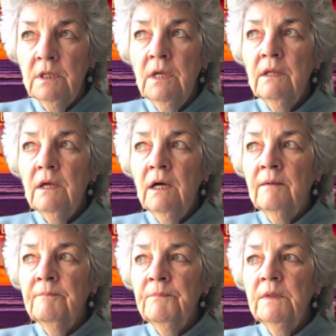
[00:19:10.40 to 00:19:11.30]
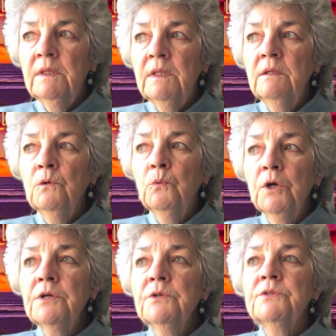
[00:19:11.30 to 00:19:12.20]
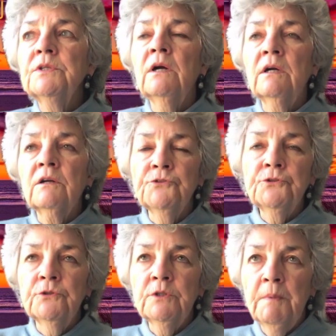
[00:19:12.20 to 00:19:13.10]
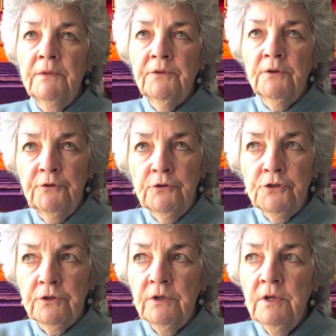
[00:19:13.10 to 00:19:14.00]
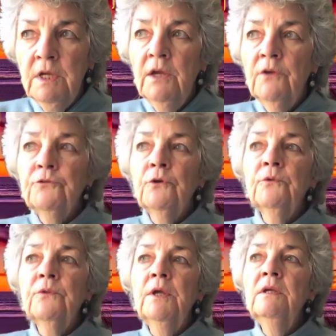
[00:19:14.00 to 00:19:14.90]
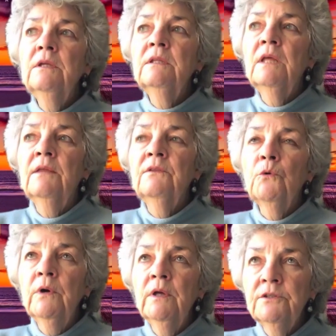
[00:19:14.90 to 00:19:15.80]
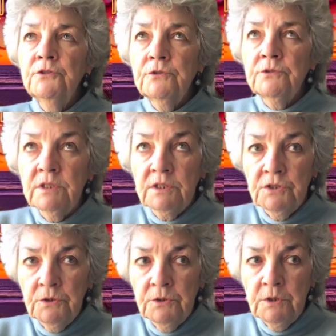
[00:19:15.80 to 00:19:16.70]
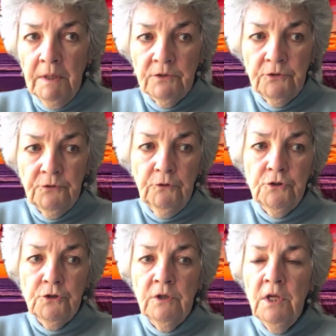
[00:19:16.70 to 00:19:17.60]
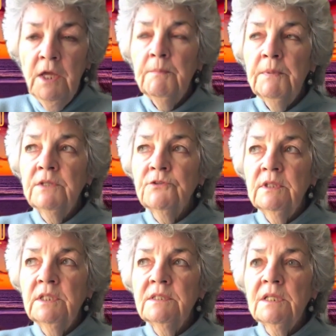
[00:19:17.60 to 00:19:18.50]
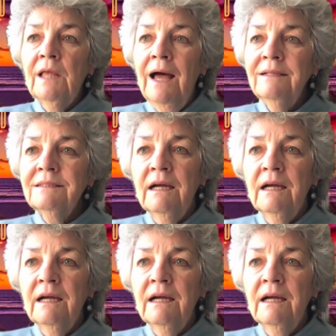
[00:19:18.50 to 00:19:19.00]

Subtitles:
The workers are concerned about their future. So the oil industry is concerned about its future, but it's a last